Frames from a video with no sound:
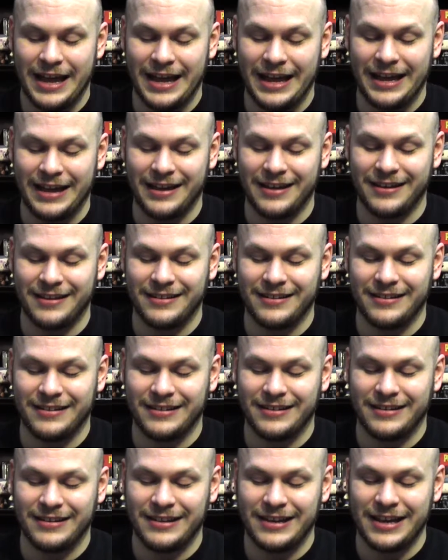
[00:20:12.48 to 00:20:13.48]
And
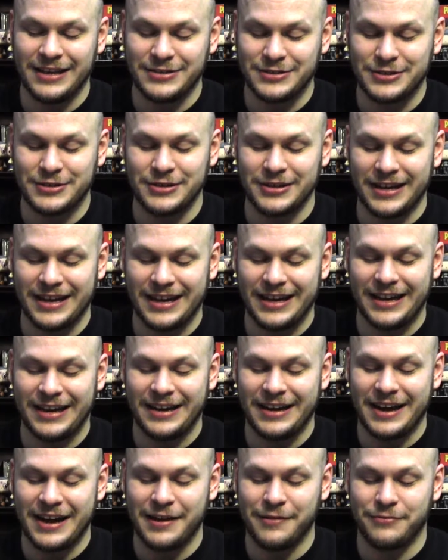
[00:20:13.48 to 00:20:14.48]

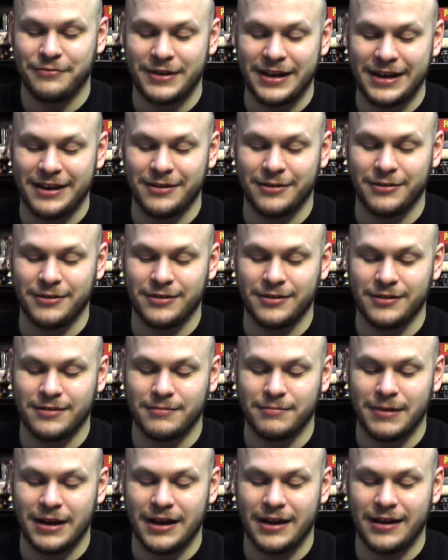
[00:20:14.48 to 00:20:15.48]
yesterday, I found
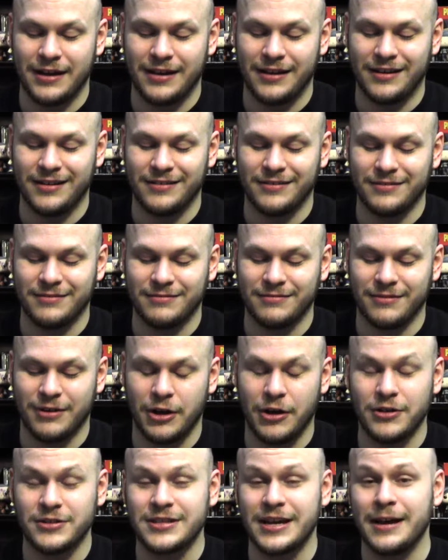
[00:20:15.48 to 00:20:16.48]
my
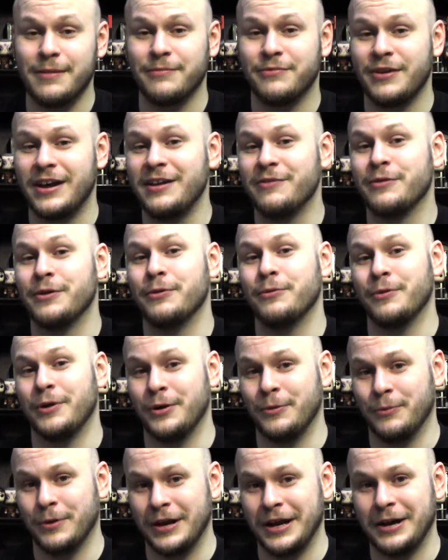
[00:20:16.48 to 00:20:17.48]
all-time favorite
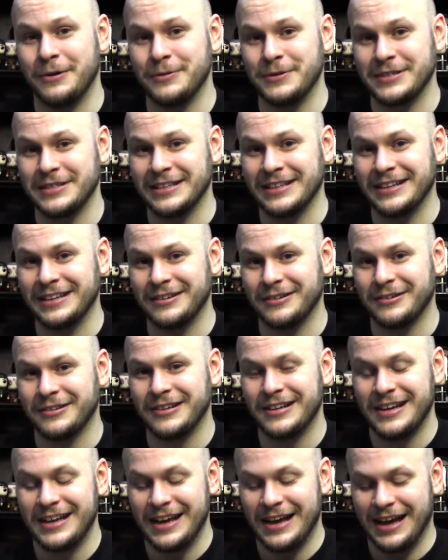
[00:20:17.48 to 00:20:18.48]
one when I was
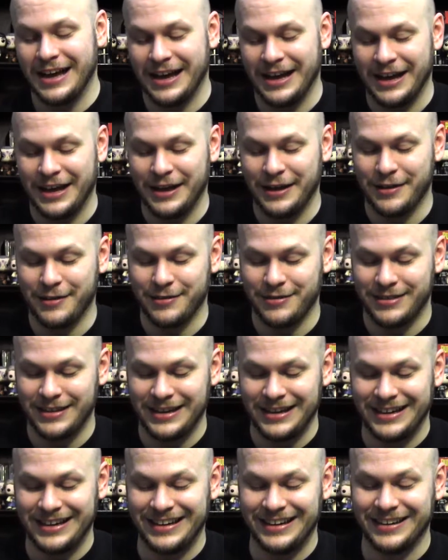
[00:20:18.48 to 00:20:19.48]
little.
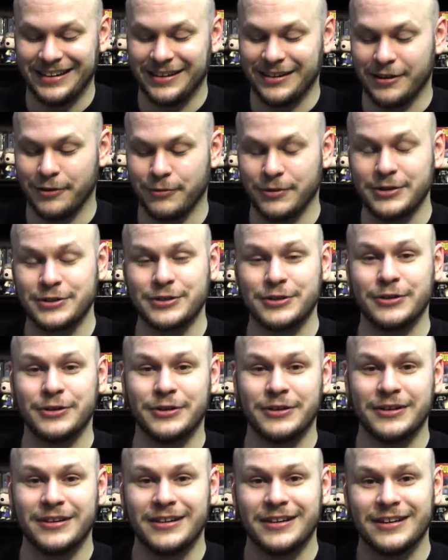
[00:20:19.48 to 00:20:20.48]
The
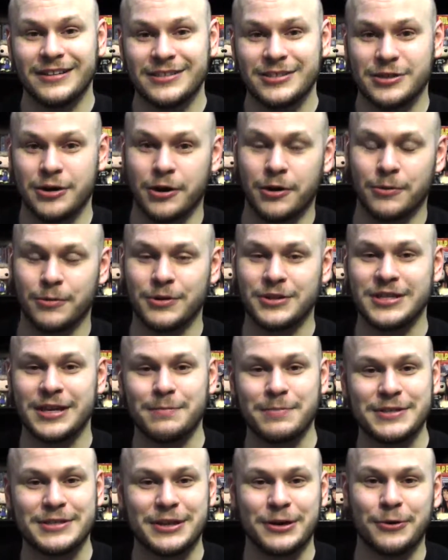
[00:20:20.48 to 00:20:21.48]
original Star Wars
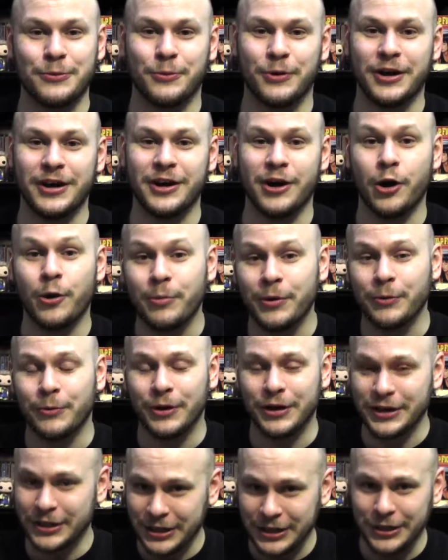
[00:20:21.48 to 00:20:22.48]
Episode 1
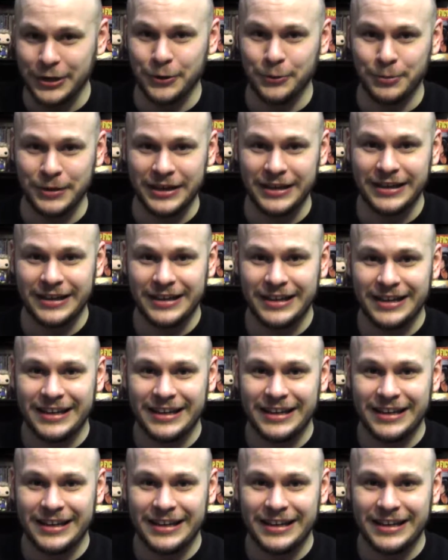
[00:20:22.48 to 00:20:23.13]
Obi-Wan Kenobi.